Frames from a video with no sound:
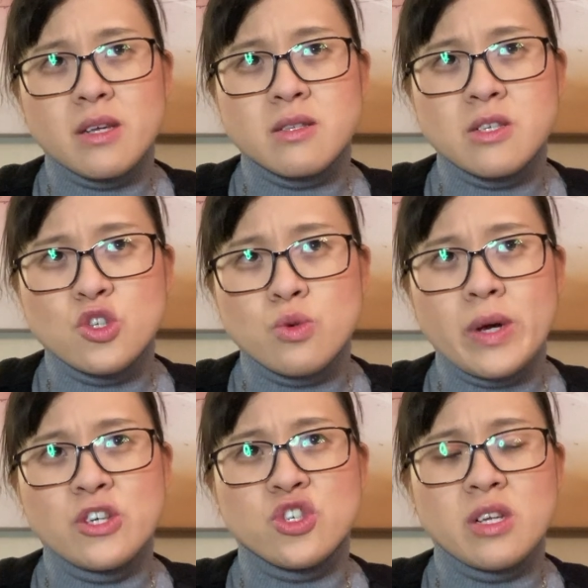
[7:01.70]

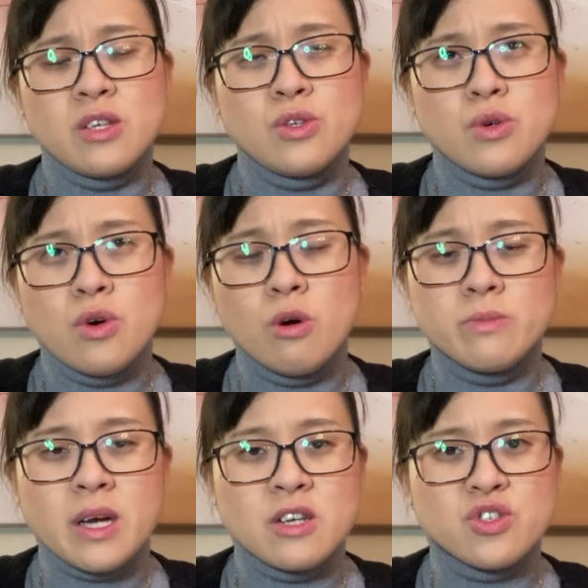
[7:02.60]
situation in your home
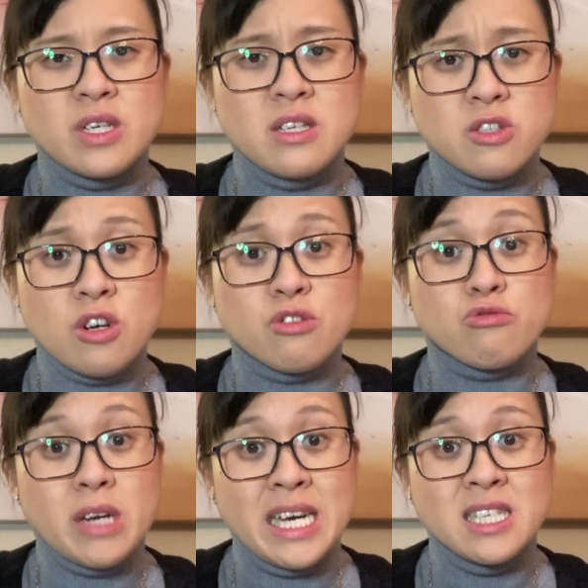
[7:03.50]
country is not
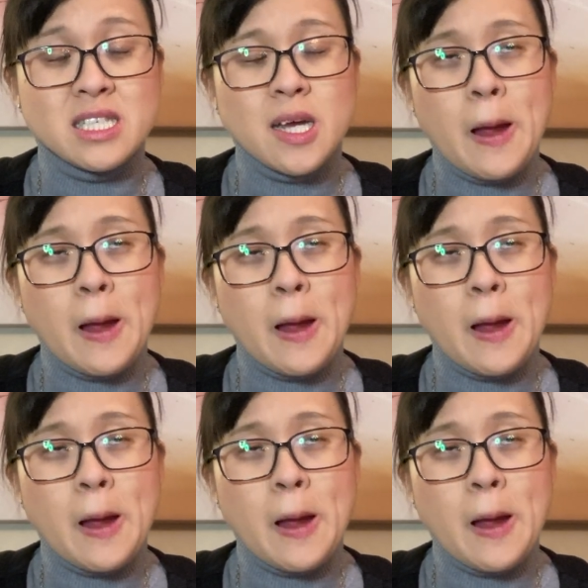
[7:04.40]
great,